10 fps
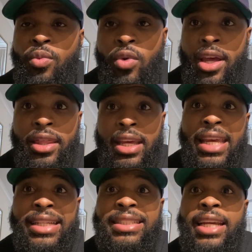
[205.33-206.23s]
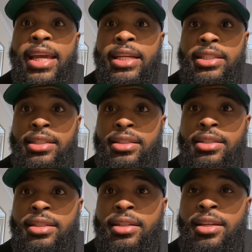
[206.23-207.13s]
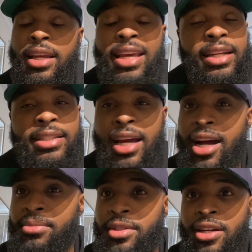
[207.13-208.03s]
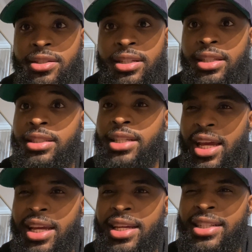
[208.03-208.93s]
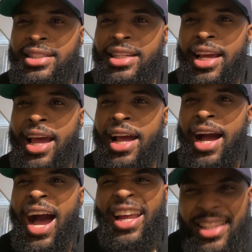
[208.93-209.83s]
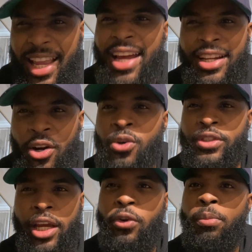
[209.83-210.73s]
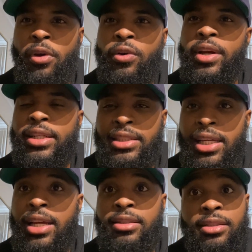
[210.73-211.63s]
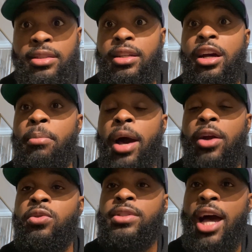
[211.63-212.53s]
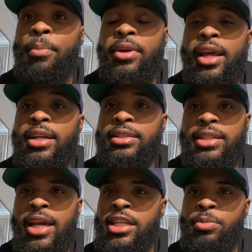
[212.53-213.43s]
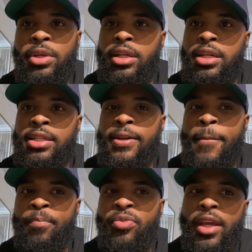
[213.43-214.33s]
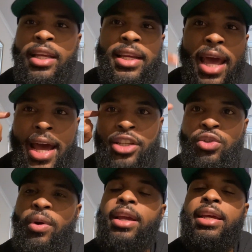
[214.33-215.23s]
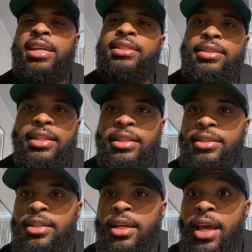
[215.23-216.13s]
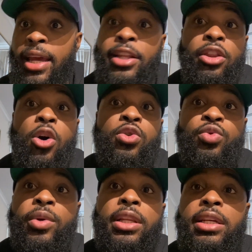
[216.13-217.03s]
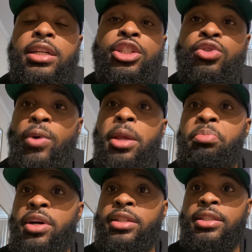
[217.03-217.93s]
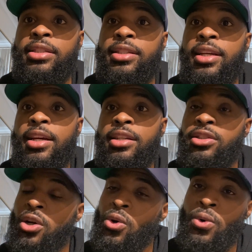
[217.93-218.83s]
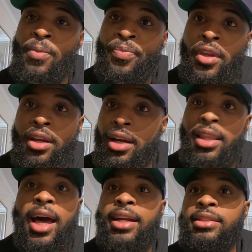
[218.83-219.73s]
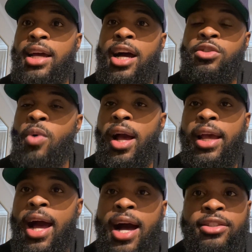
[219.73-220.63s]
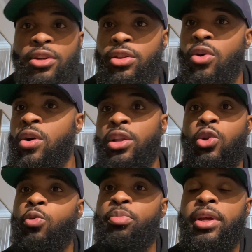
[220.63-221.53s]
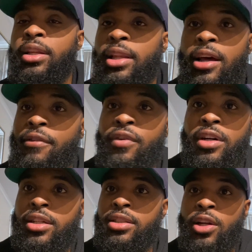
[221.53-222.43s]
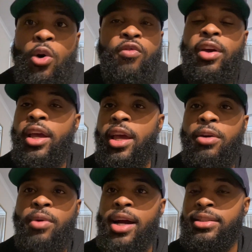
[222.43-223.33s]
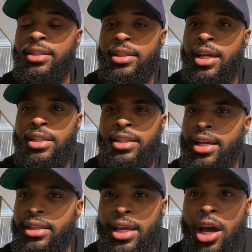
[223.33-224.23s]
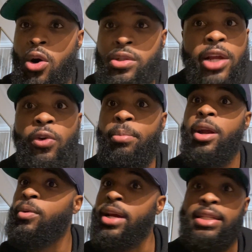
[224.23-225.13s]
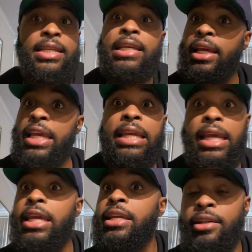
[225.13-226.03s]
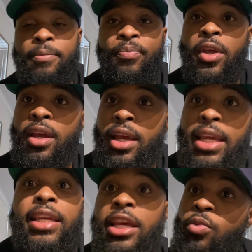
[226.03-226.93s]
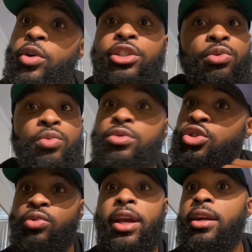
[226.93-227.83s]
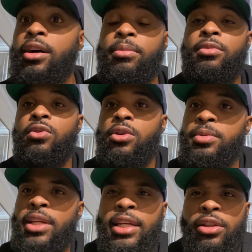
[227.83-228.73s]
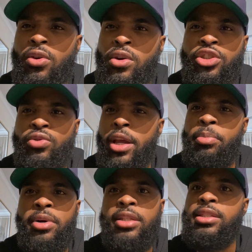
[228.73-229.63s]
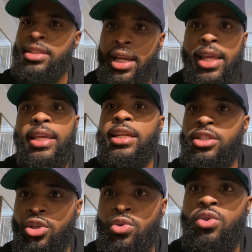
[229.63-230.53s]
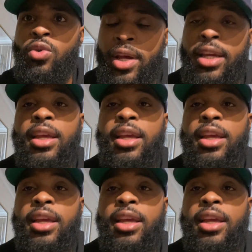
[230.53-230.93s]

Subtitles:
in the exchanges. Anytime there's an exchange, I like Jose Ramirez's chances to come out on top in that exchange because he has great instincts and he throws really good straight punches. So a lot of times while guys are throwing looping left hooks and overhand rights and things like that, Jose Ramirez, he eating. He getting with you straight up. You know what I'm saying? He throwing straight punches and they get to you quick